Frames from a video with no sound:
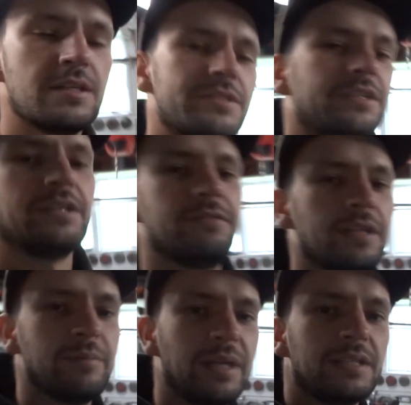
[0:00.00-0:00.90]
So
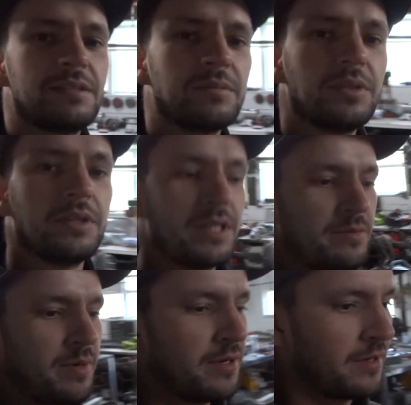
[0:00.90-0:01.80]
definitely making some good
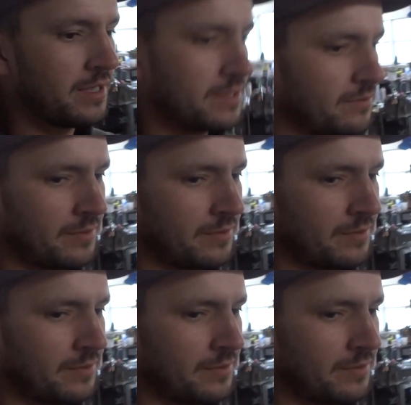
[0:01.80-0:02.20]
as progress.